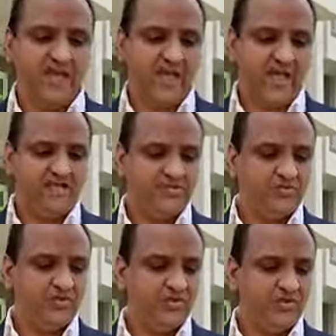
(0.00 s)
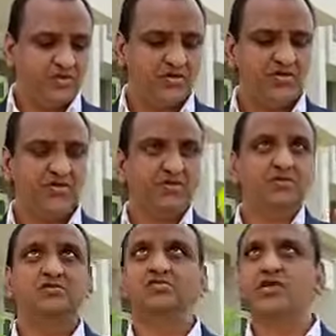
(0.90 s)
As you look
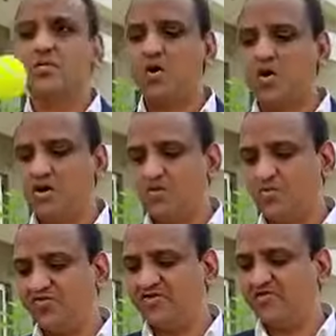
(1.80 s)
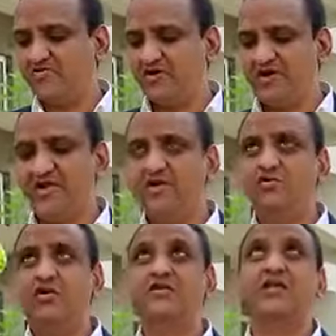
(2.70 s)
to the ball moving from one hand
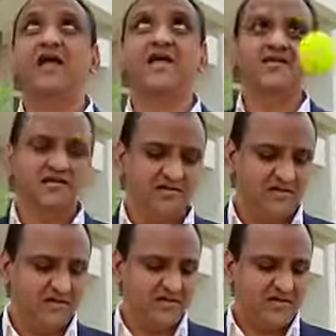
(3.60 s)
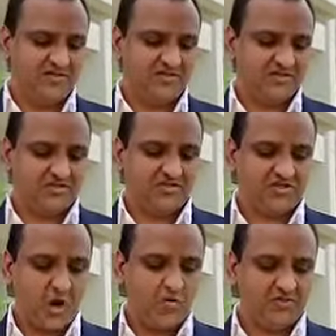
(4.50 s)
to another hand, listen to the
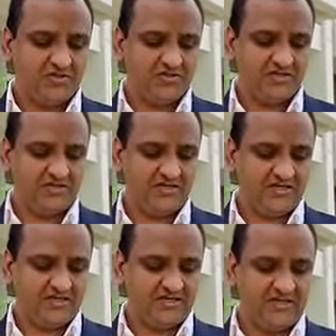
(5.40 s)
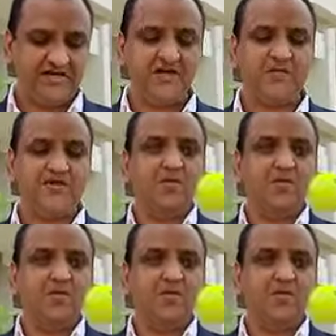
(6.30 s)
sounds that is created by